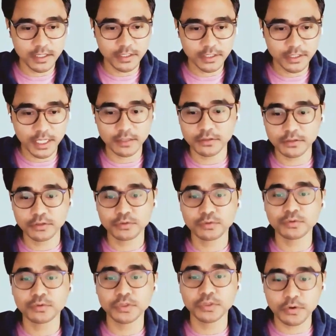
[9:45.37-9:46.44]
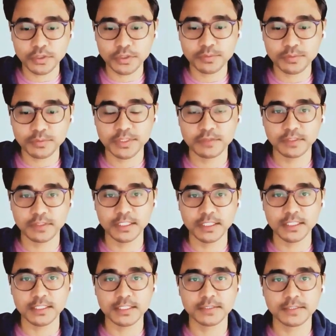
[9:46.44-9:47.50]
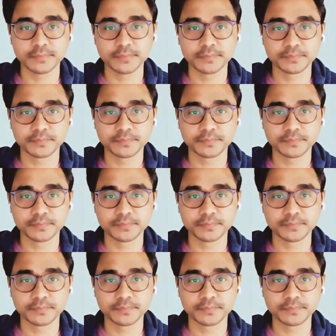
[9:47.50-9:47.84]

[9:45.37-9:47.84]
tailored to your specific needs.